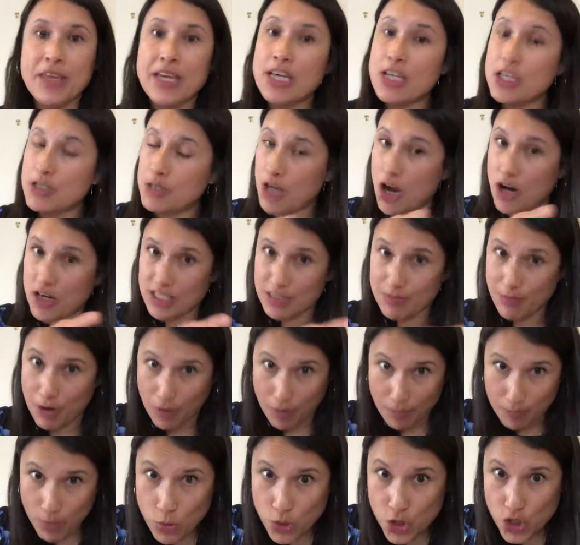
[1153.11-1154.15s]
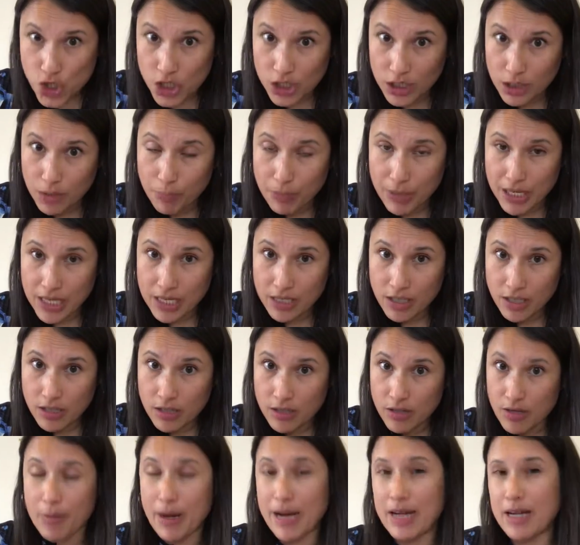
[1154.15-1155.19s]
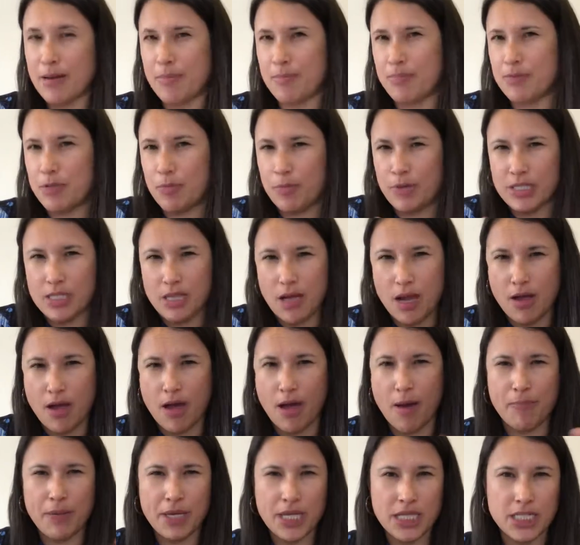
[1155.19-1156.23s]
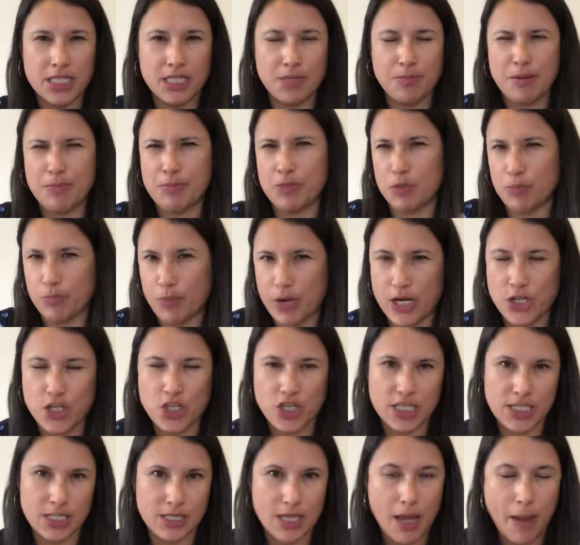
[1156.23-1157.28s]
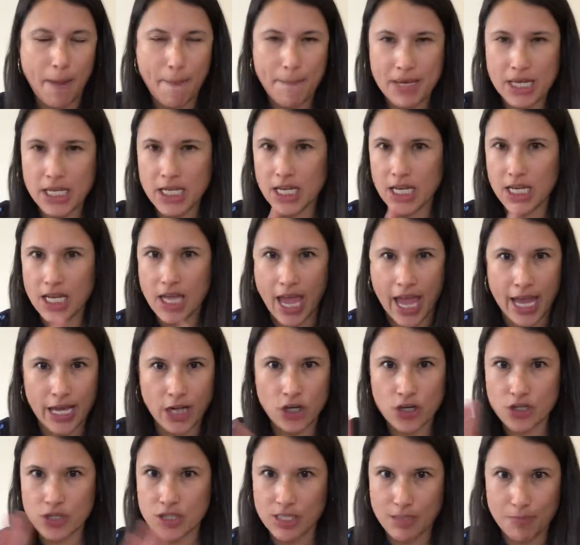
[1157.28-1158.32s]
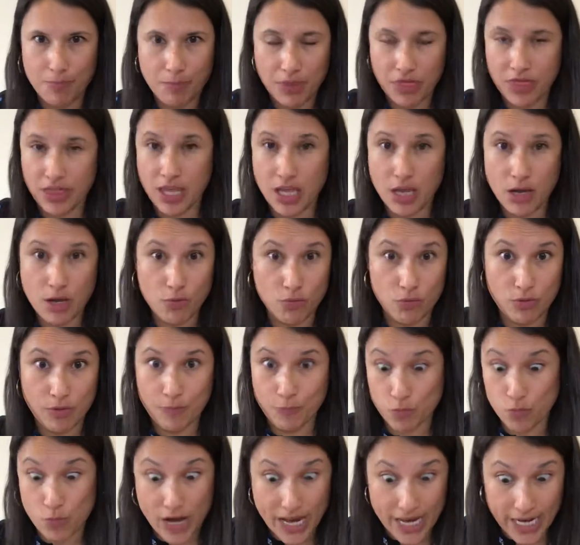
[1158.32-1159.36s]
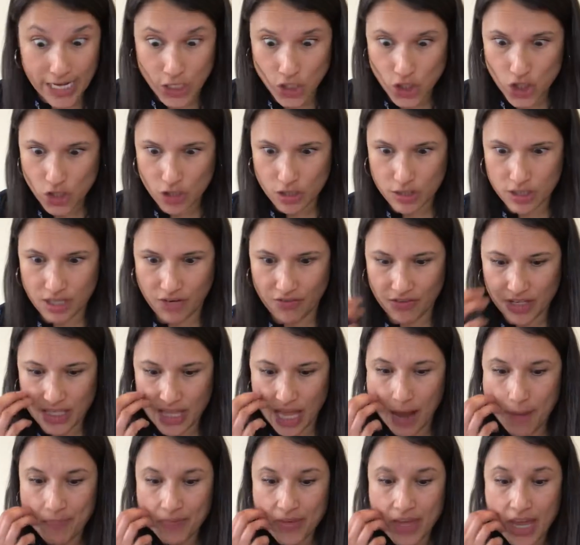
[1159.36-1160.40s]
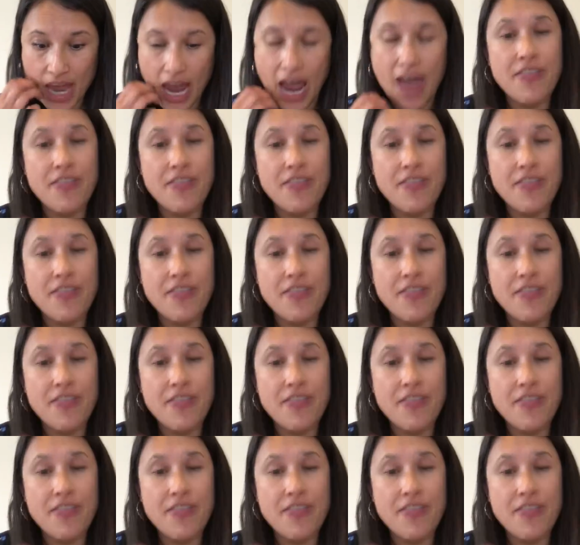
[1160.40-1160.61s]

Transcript: He talks about emotional appeal, right, appealing to people's prejudice, pity, anger, sympathy, rage, stuff like that.